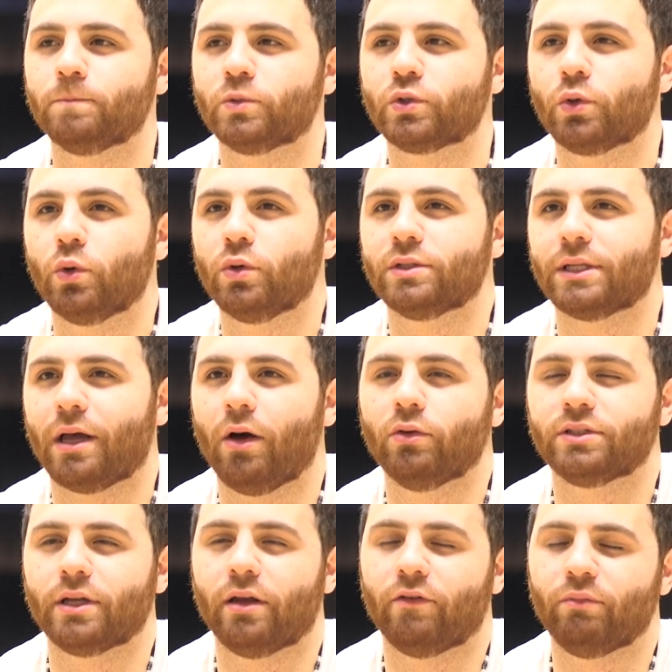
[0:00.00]
schools
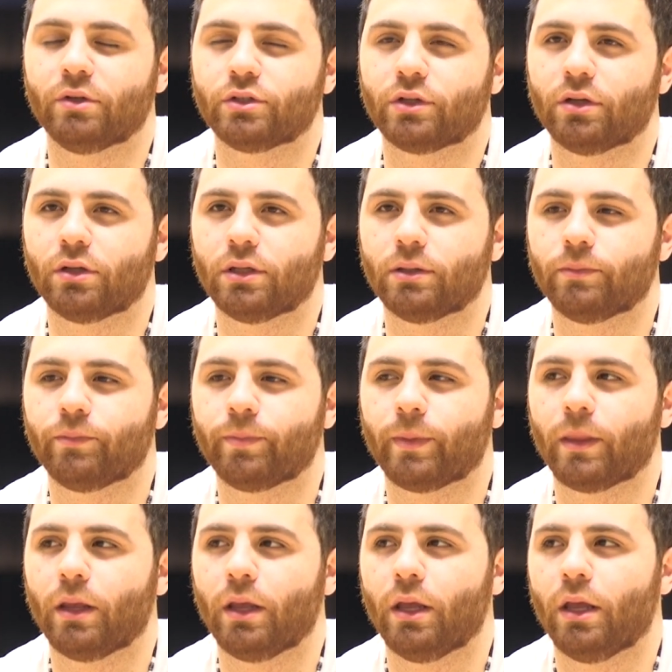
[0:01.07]
outside of Michigan,
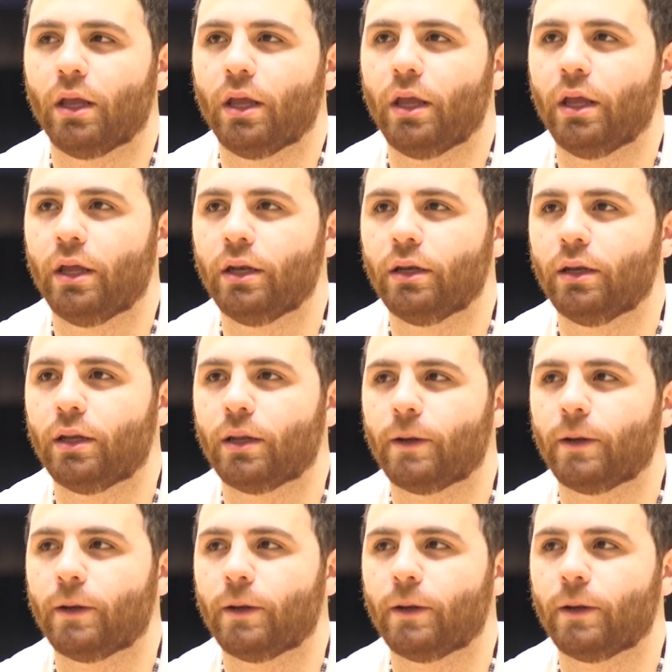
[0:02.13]
and